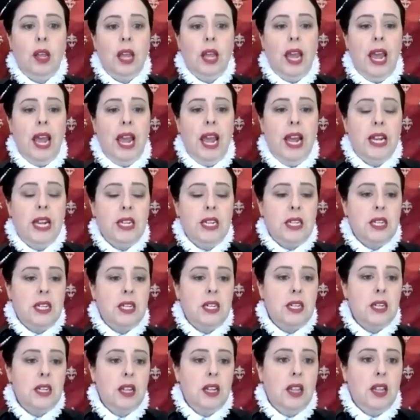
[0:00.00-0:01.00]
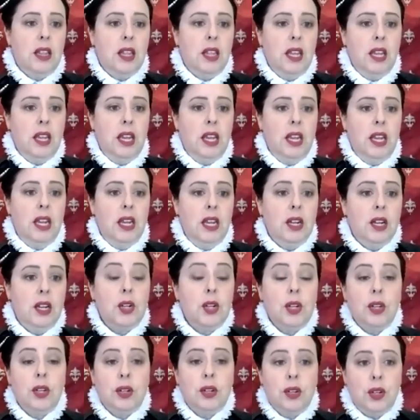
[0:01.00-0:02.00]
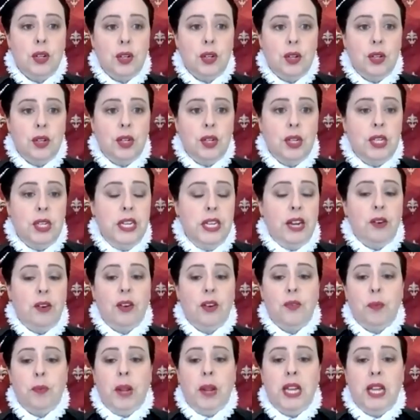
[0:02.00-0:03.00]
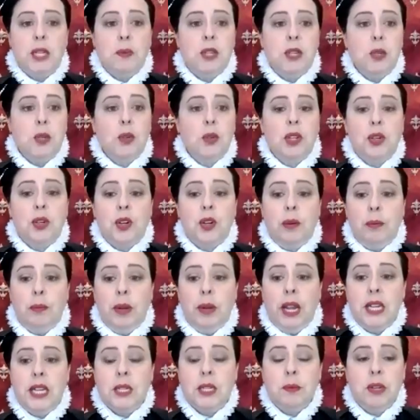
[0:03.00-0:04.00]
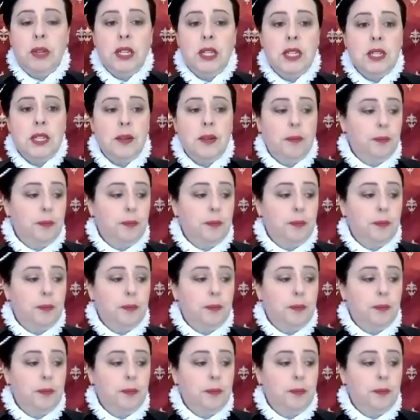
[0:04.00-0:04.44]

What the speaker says: at the decorative placements or the trim placements,